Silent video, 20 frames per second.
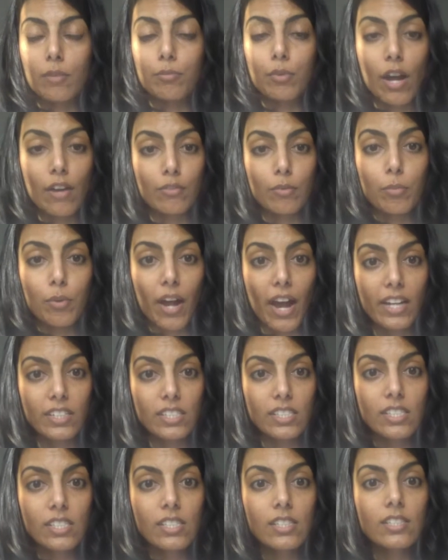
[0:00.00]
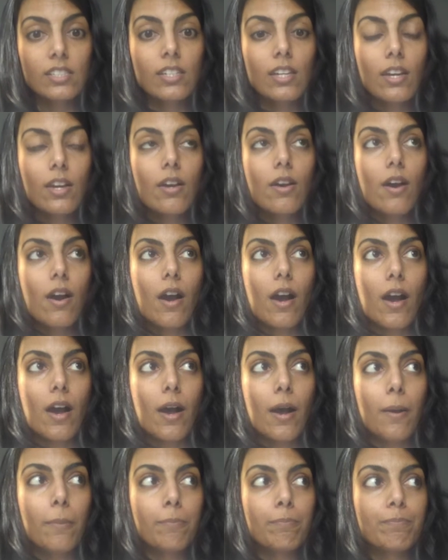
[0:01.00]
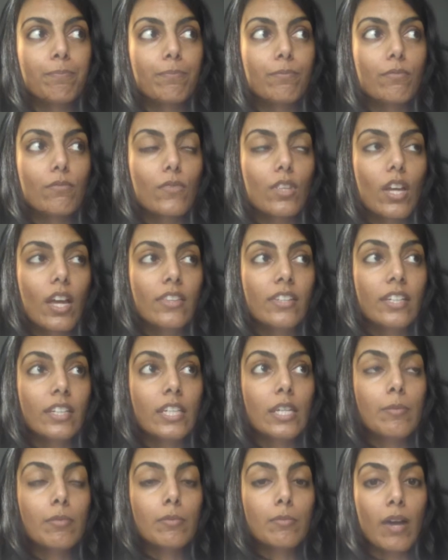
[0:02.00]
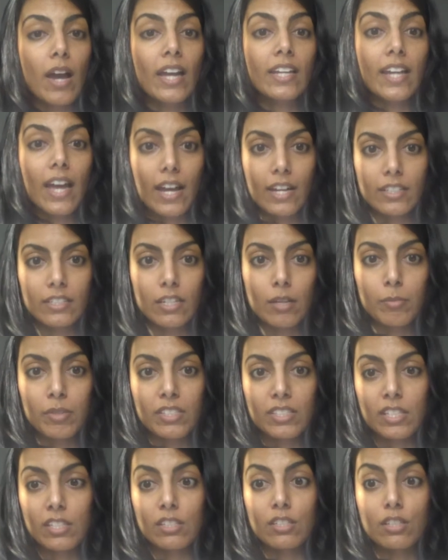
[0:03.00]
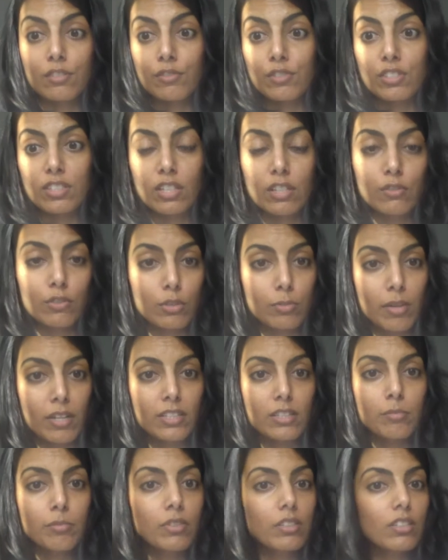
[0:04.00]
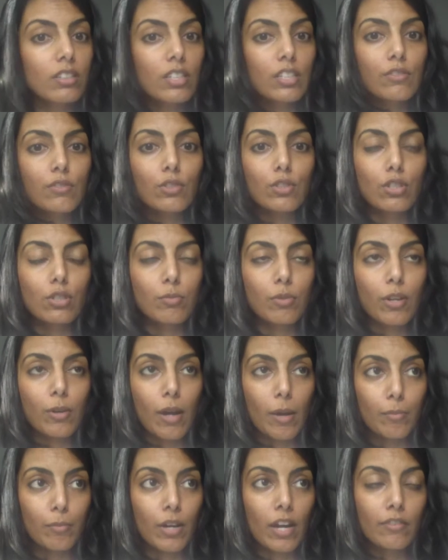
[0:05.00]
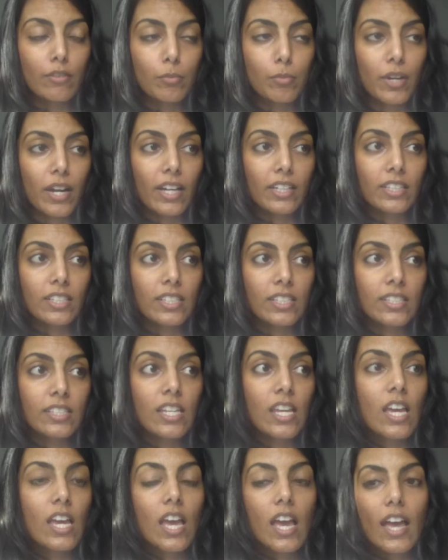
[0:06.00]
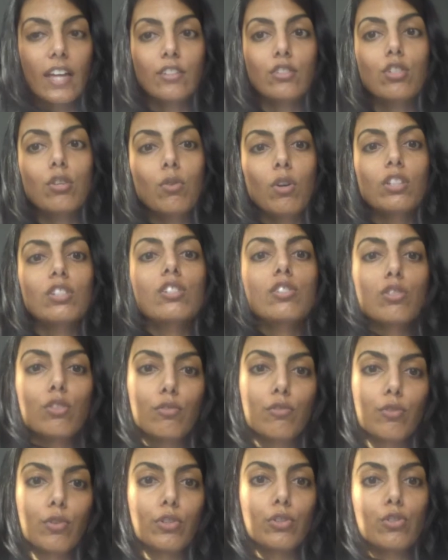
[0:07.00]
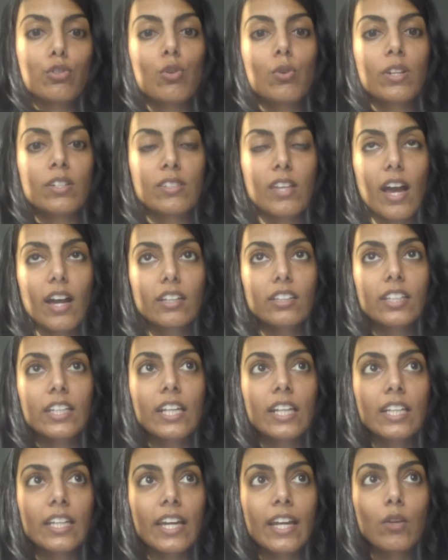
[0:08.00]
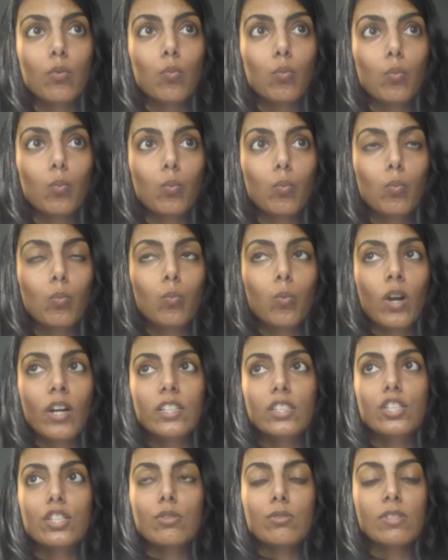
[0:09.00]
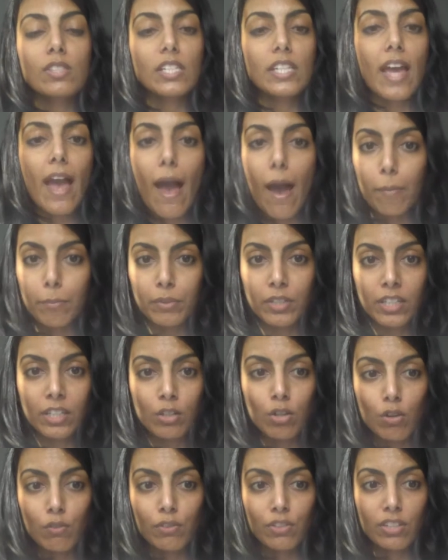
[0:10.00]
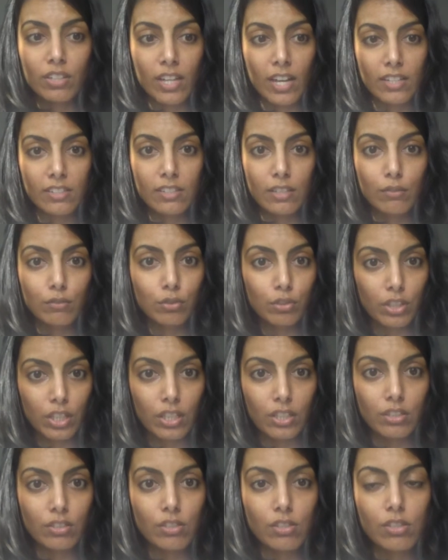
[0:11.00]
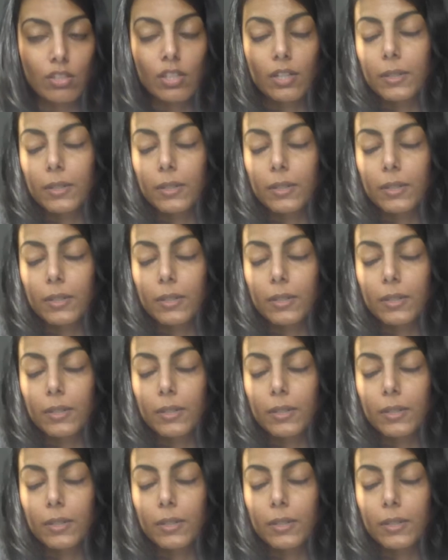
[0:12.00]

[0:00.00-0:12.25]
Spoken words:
private practice? Um, and then keep in mind, academics has a different set of responsibilities versus private practice, and so on and so forth. So exactly like what do you see happening over the next several years?